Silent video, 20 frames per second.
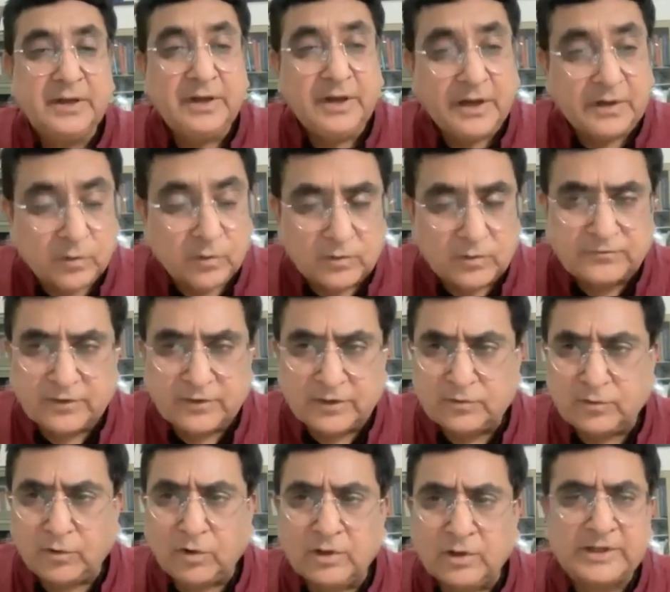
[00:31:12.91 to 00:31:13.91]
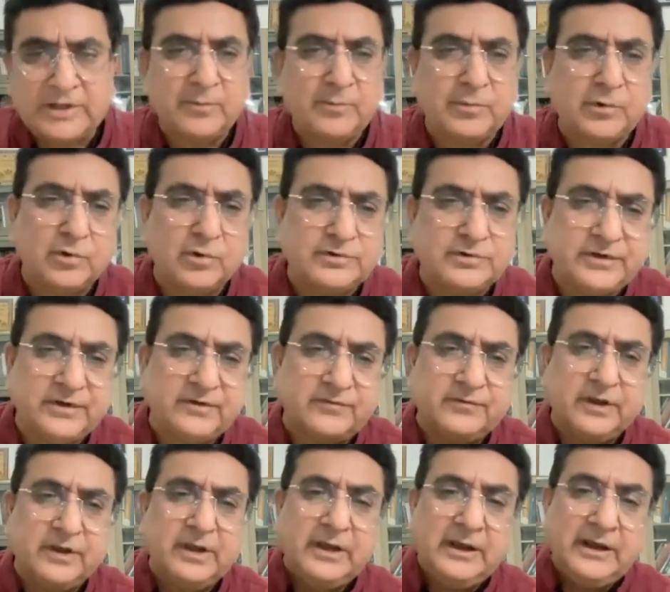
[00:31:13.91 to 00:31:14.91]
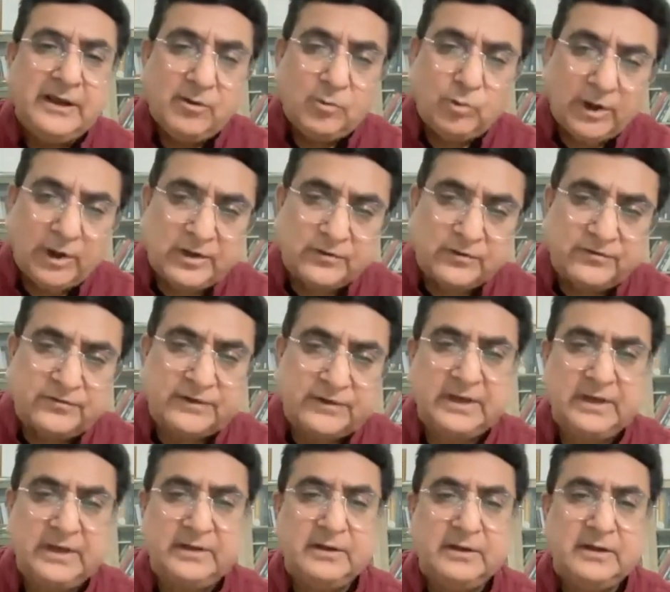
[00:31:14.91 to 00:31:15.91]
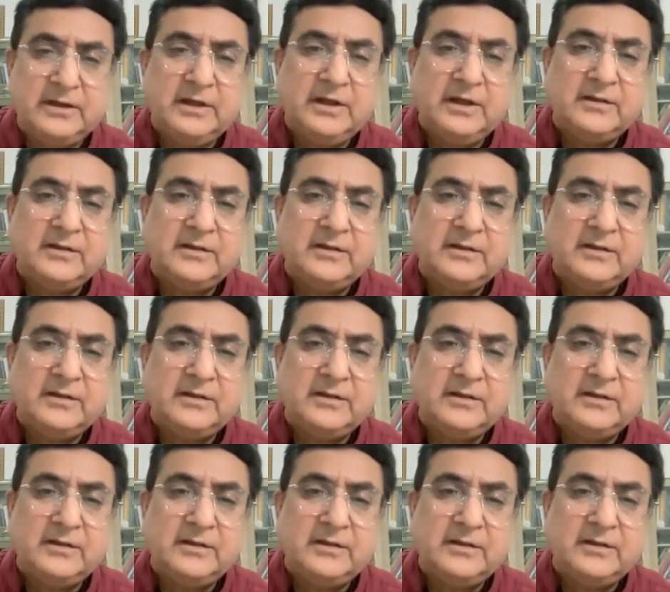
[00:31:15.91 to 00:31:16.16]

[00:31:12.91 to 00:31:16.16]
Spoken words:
and also in all the approaches, when you say